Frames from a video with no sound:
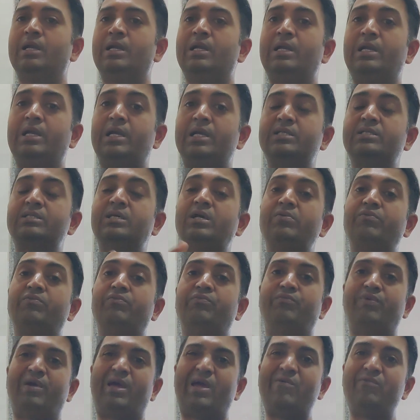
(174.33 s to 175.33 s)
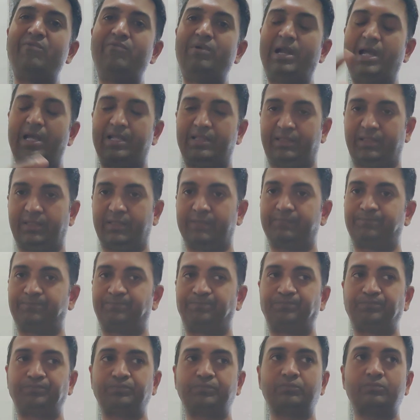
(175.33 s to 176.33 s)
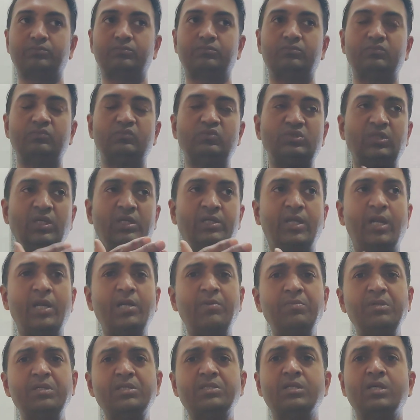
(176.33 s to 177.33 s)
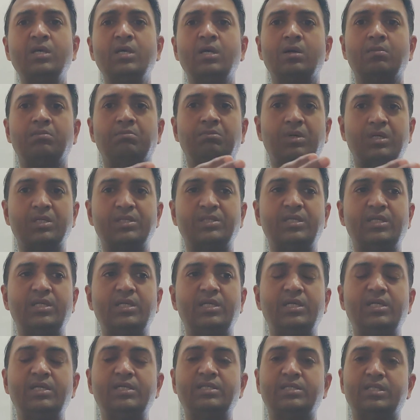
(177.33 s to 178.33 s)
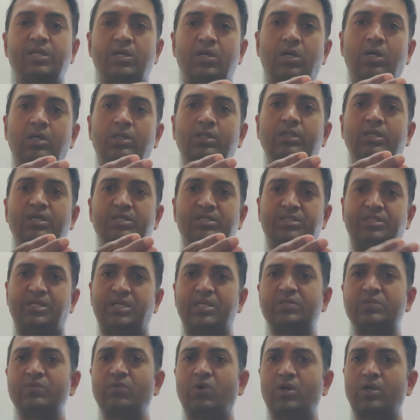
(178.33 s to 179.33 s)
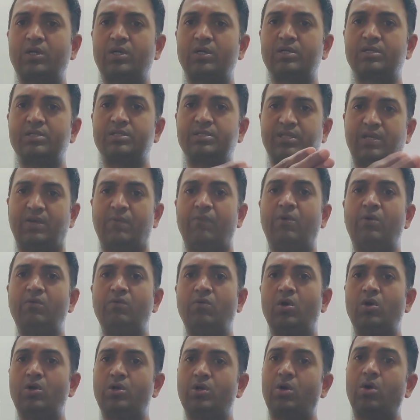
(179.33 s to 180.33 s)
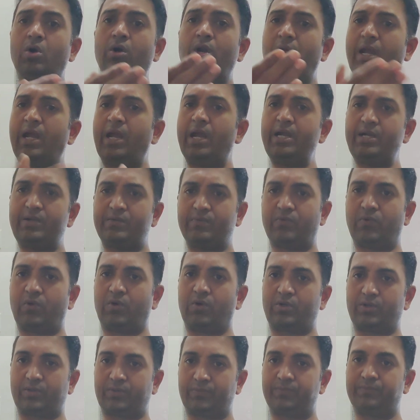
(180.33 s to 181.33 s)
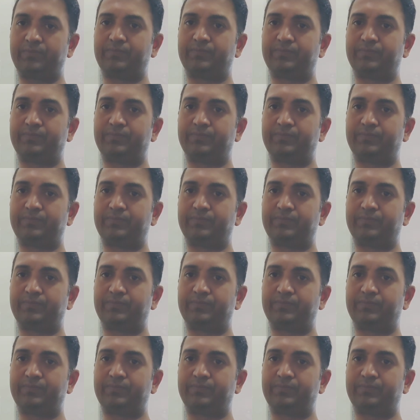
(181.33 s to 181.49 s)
Laser wavelength, that means machine is on 6 watt, 7 watt or 8 watt.